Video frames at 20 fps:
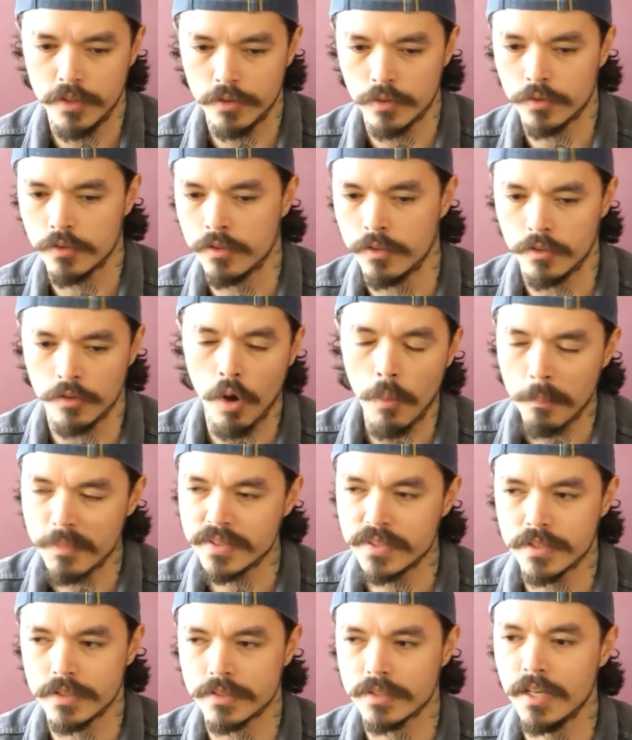you know, the
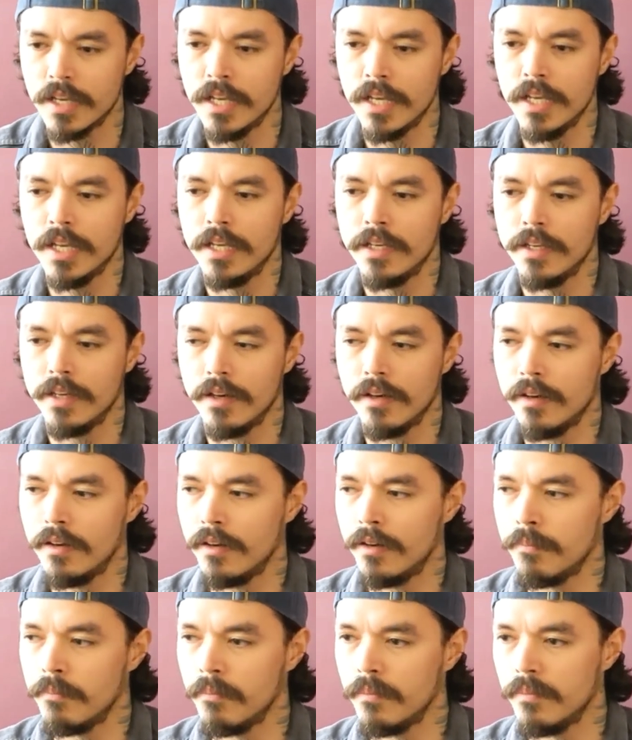opposites.
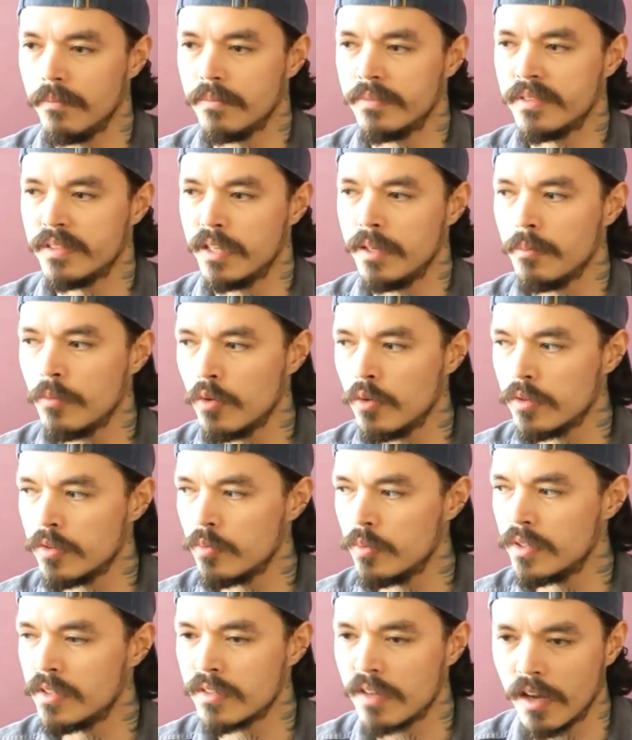Same
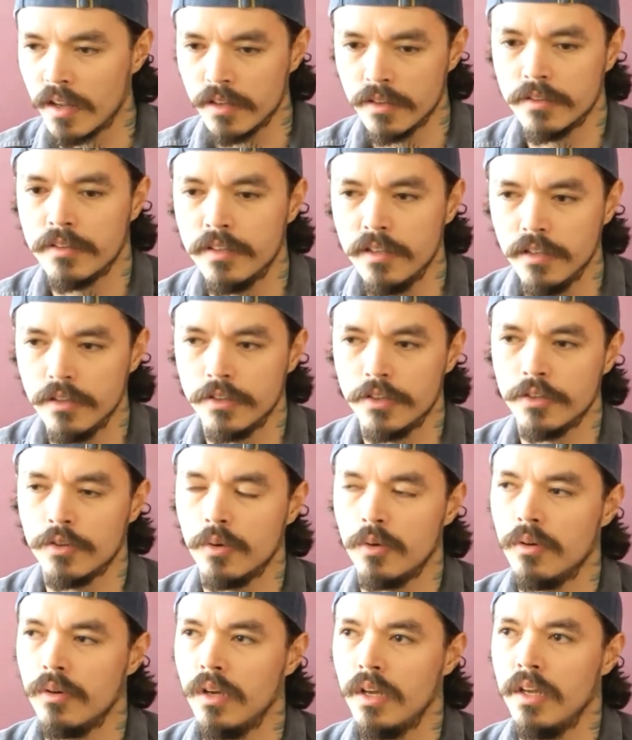goes with Silent Hill. You
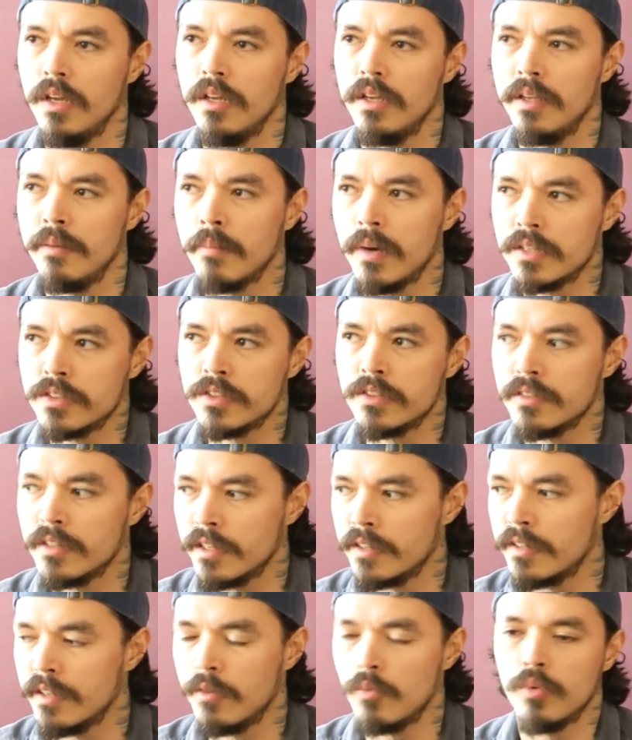know, imagine
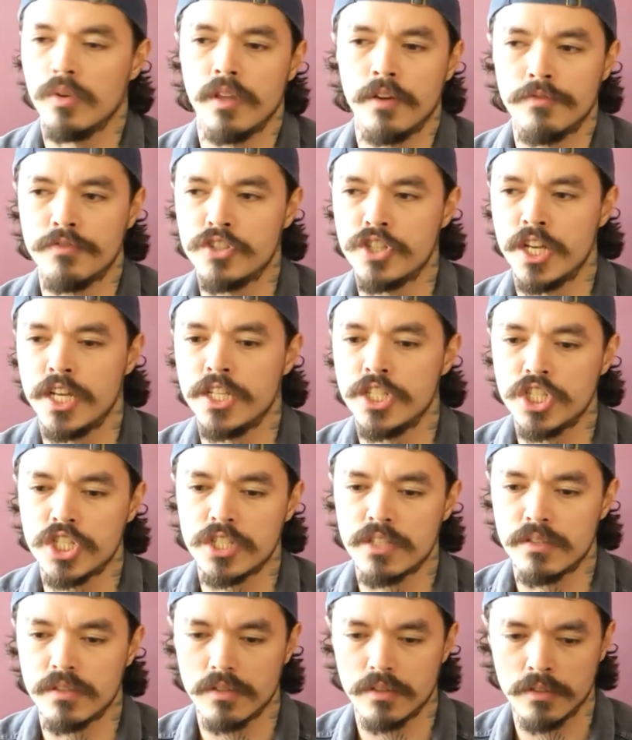that they would have
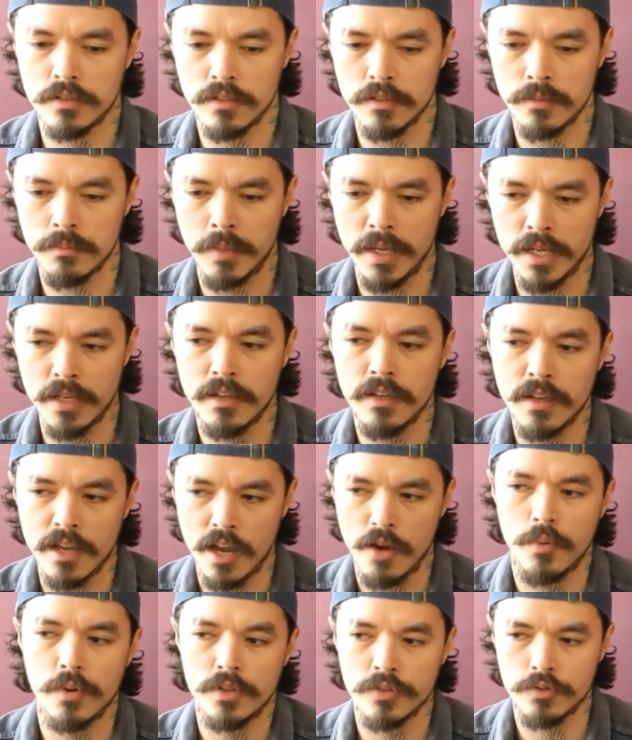changed the main
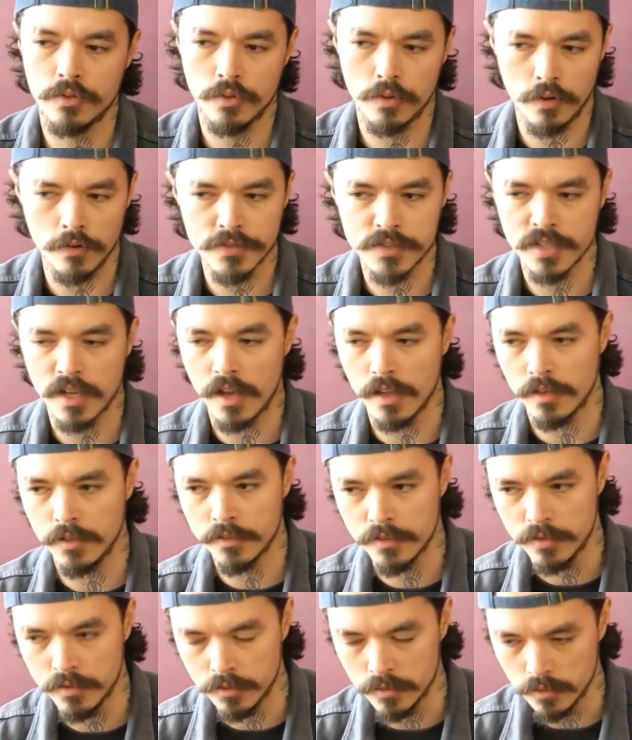character of
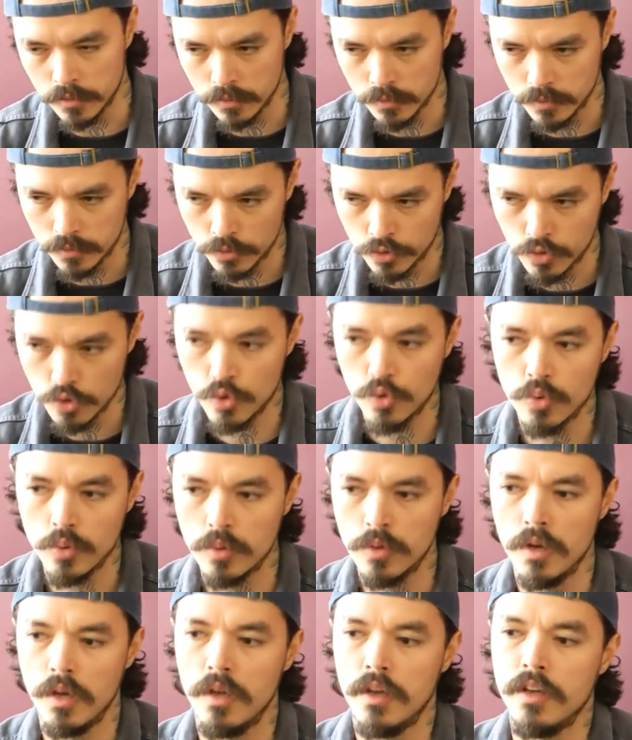Silent Hill
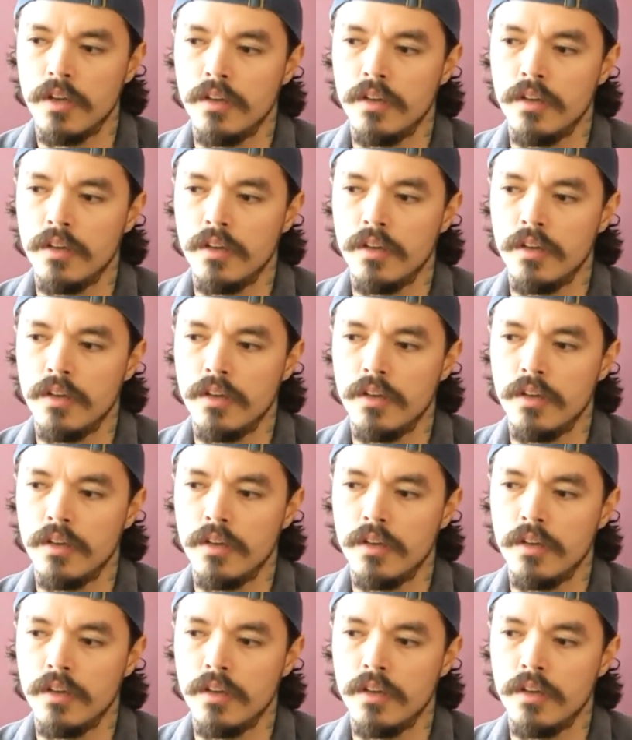2,